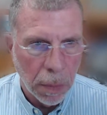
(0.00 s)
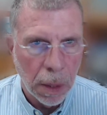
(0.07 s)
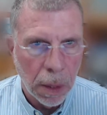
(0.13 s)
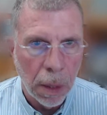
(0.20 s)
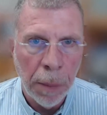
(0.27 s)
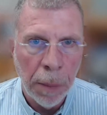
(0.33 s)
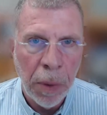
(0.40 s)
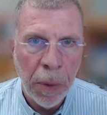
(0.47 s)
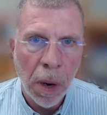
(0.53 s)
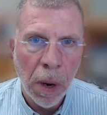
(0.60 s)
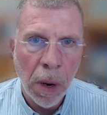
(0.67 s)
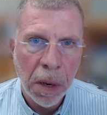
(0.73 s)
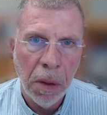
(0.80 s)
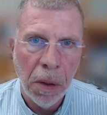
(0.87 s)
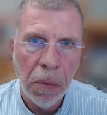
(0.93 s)
Let me walk you
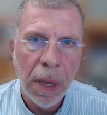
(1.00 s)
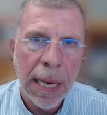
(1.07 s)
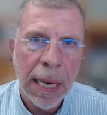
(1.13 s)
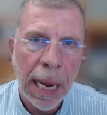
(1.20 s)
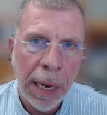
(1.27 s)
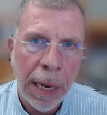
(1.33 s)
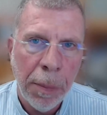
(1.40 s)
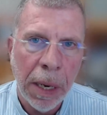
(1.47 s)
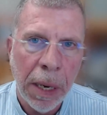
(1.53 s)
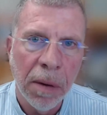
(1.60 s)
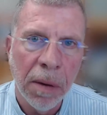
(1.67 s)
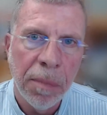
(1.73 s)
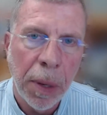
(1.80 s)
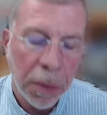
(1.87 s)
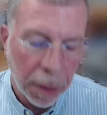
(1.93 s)
through the timing of
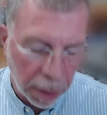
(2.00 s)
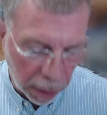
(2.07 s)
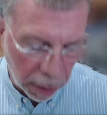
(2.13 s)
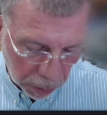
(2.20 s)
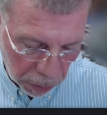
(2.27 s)
both of those.